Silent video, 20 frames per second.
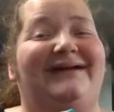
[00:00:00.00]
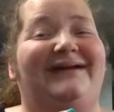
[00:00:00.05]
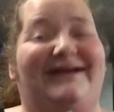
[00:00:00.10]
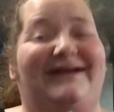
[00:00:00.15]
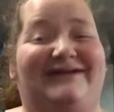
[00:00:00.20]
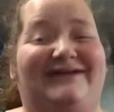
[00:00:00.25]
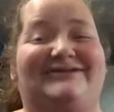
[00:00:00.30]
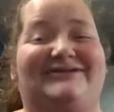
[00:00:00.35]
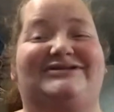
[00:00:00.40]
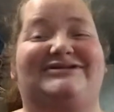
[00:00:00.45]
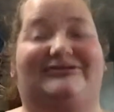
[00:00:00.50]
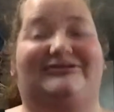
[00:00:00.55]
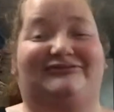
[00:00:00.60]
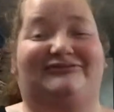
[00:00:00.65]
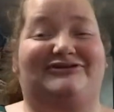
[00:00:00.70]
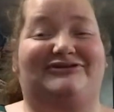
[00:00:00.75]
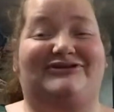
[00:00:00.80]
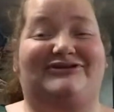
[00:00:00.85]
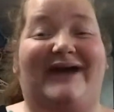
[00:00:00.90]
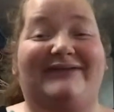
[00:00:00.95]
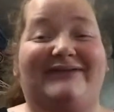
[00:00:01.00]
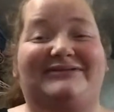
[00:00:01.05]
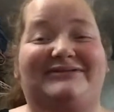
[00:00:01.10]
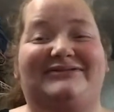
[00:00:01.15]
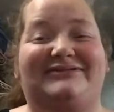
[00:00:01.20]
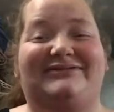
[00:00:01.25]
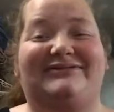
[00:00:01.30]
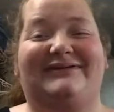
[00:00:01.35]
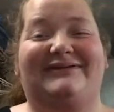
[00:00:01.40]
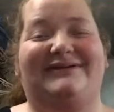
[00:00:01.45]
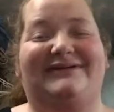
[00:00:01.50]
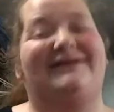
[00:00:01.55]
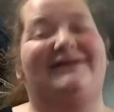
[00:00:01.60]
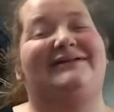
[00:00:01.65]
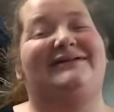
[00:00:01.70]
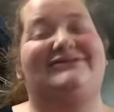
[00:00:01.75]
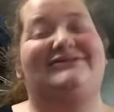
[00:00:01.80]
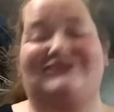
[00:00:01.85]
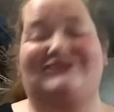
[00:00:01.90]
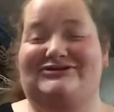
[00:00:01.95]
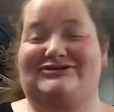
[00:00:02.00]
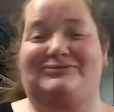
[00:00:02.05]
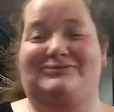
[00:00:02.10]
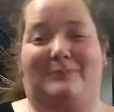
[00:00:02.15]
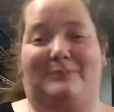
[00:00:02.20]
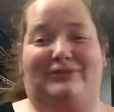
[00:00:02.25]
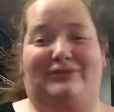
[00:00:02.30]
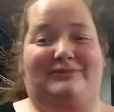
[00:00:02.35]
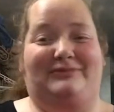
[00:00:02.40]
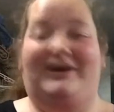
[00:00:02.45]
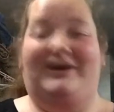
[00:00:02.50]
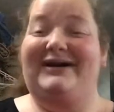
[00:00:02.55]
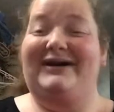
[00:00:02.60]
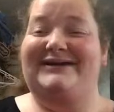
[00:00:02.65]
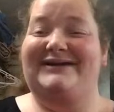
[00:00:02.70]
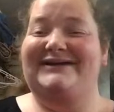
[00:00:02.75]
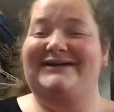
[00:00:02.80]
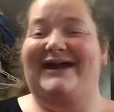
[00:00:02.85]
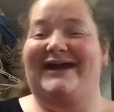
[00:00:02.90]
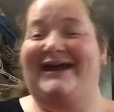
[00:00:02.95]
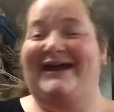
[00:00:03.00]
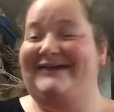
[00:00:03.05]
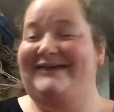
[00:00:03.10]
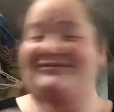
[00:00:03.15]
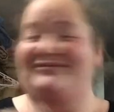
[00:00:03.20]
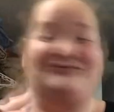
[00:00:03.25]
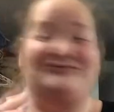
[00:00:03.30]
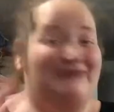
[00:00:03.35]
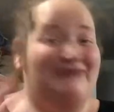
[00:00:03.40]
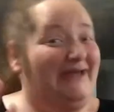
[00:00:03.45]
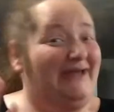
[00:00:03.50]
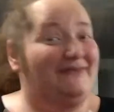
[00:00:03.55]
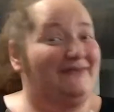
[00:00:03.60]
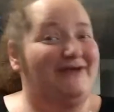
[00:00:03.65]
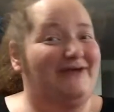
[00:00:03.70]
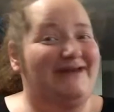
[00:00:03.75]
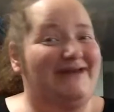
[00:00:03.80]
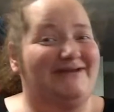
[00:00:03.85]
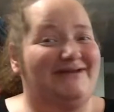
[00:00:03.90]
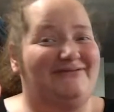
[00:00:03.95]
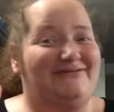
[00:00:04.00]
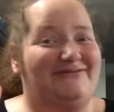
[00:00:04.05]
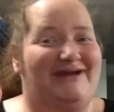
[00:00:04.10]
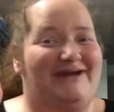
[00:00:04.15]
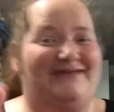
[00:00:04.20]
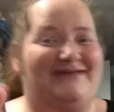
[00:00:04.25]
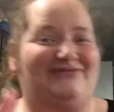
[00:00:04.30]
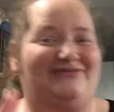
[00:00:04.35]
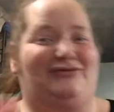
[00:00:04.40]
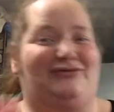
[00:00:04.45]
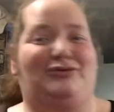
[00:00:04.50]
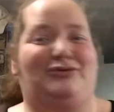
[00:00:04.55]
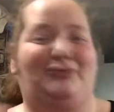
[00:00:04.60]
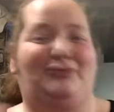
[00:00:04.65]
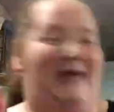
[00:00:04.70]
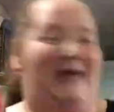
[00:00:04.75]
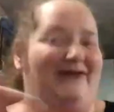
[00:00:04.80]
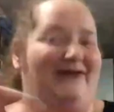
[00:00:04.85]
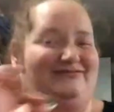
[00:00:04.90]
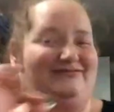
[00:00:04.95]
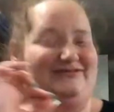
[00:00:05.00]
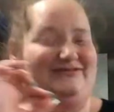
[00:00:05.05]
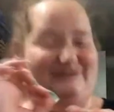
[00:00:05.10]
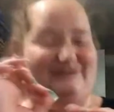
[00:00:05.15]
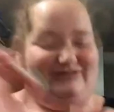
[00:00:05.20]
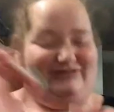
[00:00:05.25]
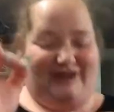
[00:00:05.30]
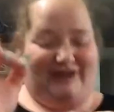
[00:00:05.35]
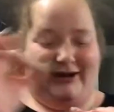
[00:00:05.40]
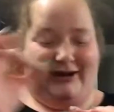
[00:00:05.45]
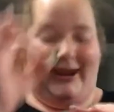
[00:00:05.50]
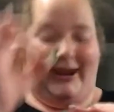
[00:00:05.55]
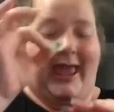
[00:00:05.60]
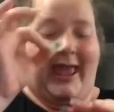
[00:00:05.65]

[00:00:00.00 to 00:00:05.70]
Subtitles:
in different sizes and just put them on and they're decorated already, so you don't have to sit there